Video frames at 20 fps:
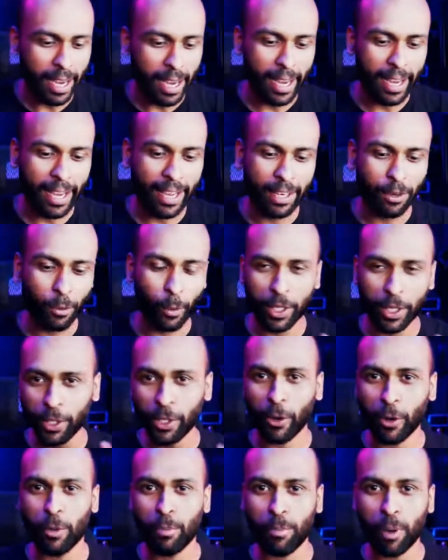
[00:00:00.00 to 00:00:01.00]
And when you
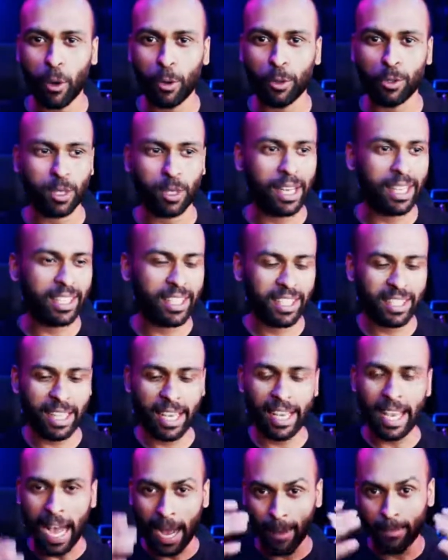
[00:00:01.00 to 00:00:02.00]
go in post, so let's just
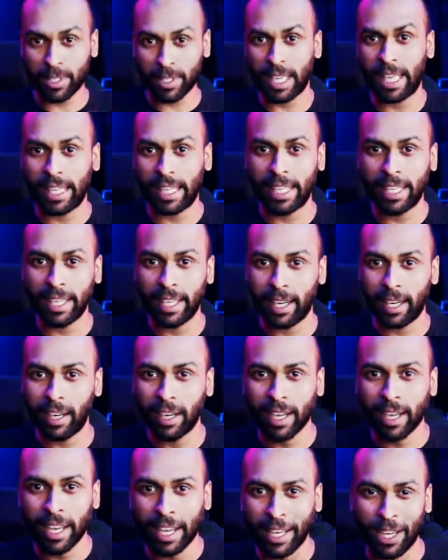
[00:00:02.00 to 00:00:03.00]
say I'm standing here
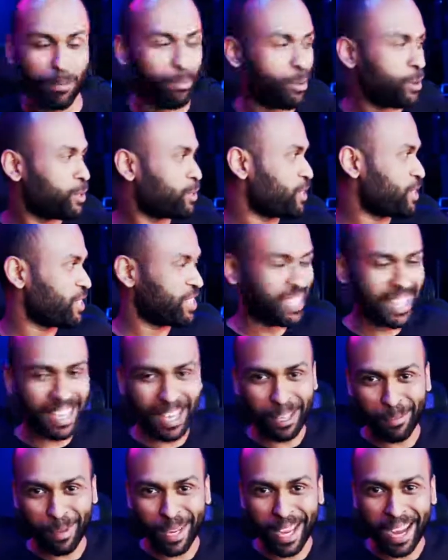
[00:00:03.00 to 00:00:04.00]
and a person is
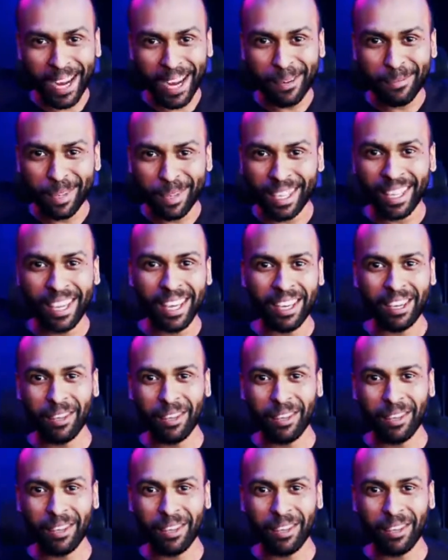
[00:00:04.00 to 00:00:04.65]
standing behind me,